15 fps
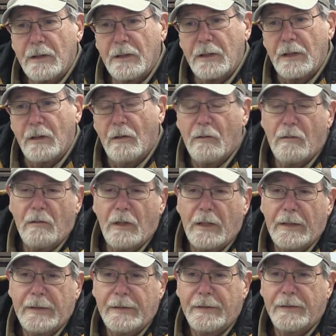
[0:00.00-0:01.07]
You know,
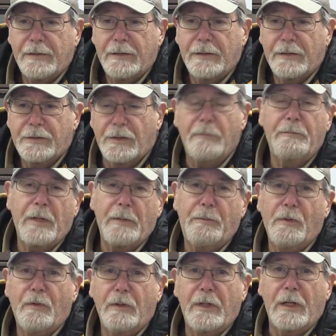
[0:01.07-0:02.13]
some
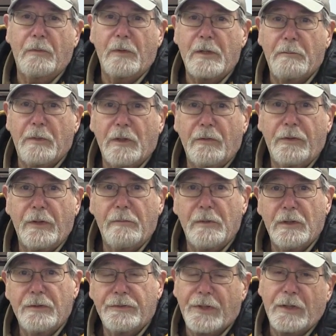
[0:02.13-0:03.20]
people, when they rebuild their
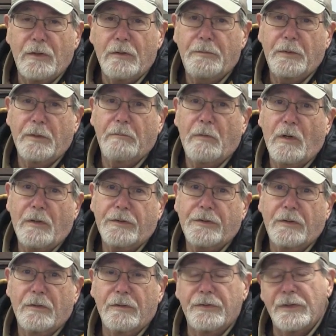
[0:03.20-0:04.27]
mills, they do put ball
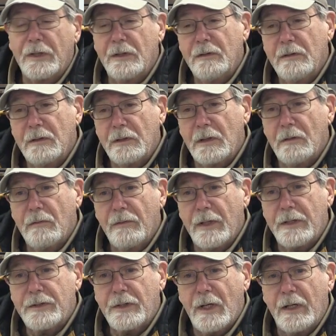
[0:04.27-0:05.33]
screws in. You know,
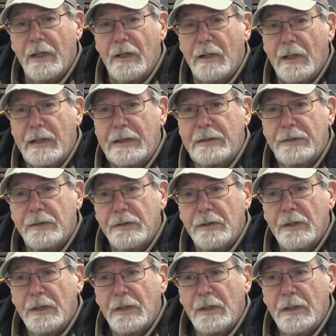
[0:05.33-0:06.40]
that's kind of nice.
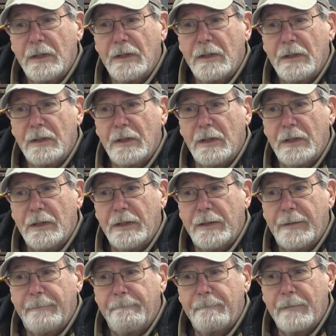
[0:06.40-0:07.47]

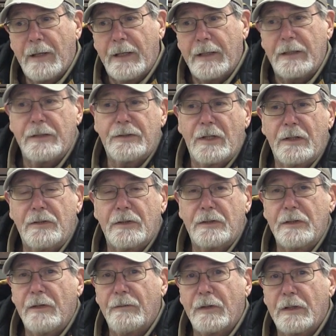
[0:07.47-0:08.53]
I guess I just
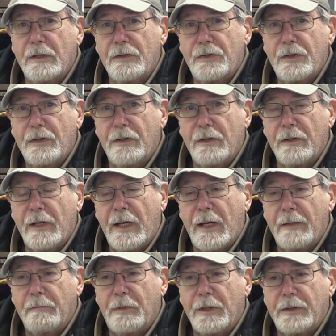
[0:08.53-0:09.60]
never considered
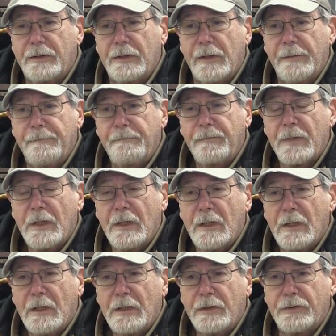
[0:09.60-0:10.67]
that. But
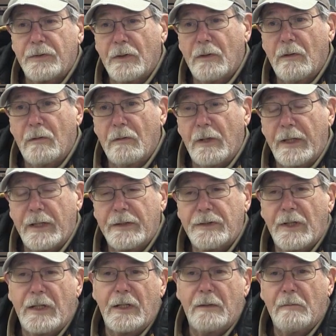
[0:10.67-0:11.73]
so, like I
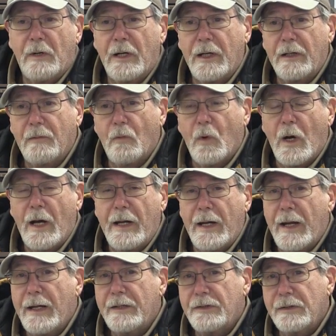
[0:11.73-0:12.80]
say, in my
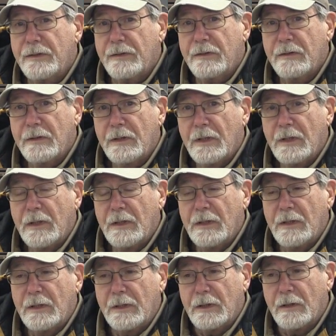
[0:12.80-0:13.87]
y-axis,
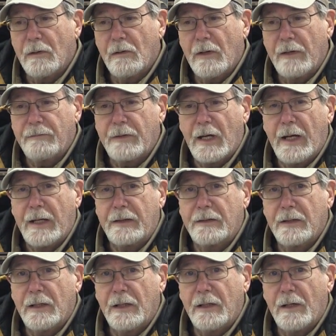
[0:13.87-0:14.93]
you know, I've got
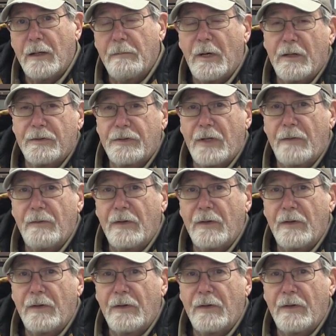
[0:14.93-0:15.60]
about 7